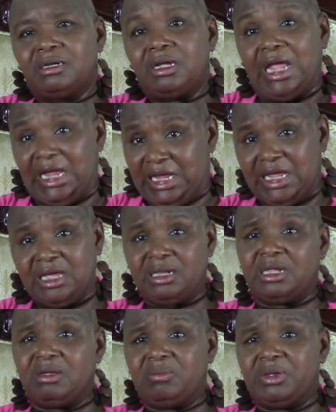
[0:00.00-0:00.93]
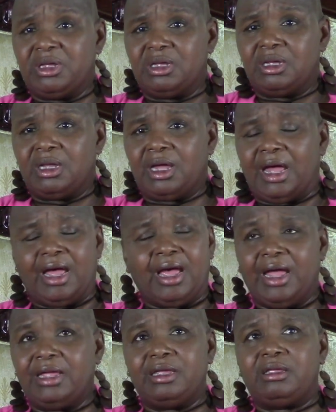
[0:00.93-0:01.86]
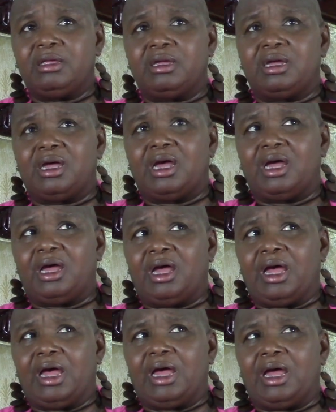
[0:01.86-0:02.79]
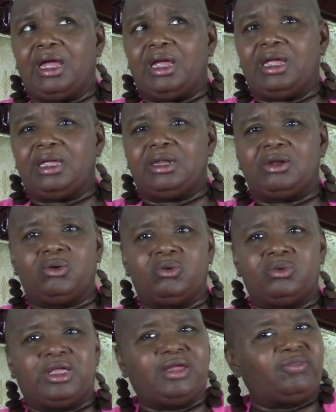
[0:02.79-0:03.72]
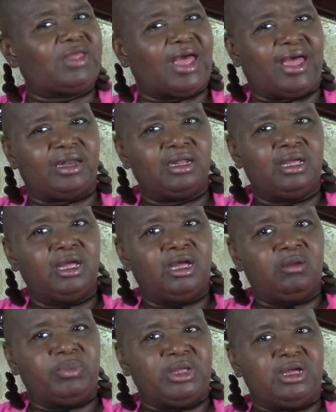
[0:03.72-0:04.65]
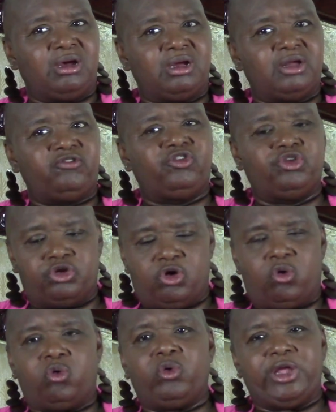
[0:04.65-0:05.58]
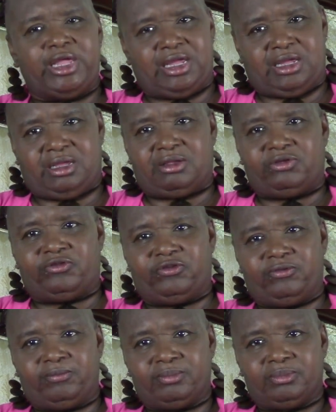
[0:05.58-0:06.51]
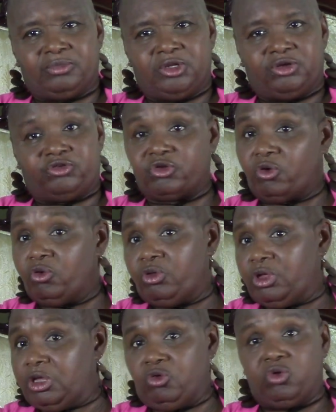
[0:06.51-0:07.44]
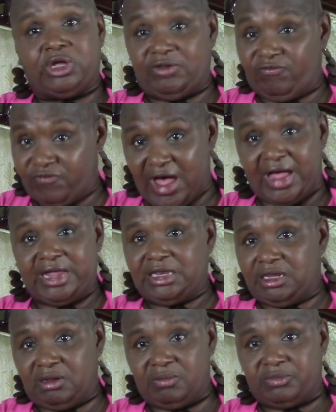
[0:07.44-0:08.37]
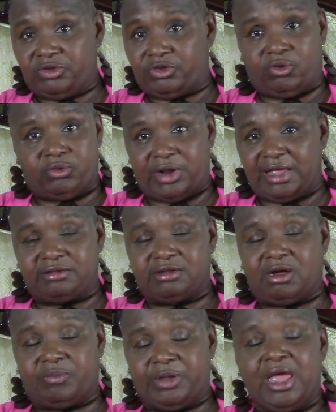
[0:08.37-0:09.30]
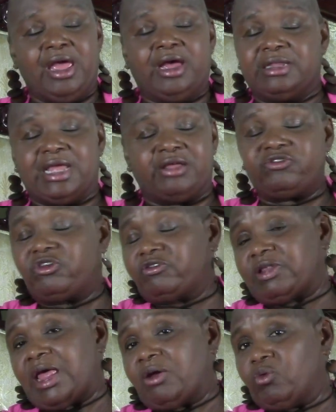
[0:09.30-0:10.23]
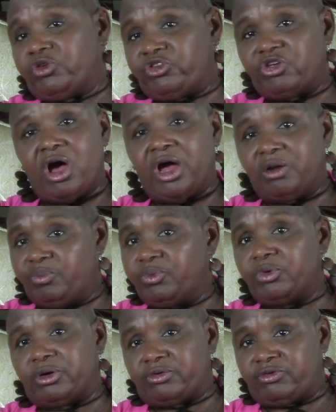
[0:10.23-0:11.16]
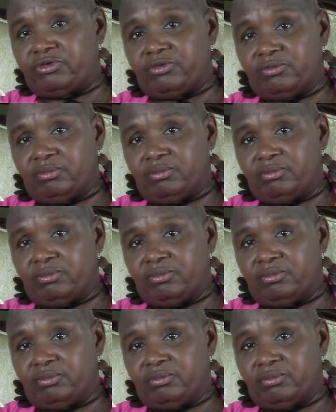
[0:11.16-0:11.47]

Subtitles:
and kill him? I don't get that, because you know who he is, so you can find him, so that's not going to be... That's just like Rashad Brooks.